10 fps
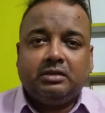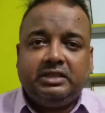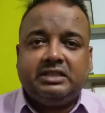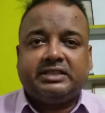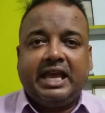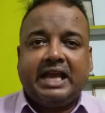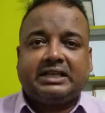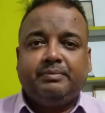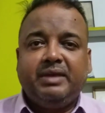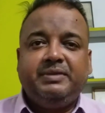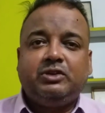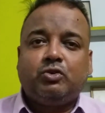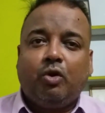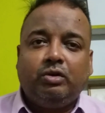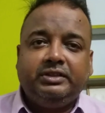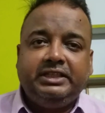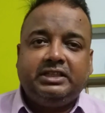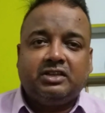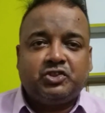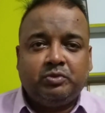This act may be called the
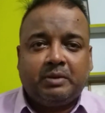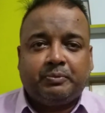Consumer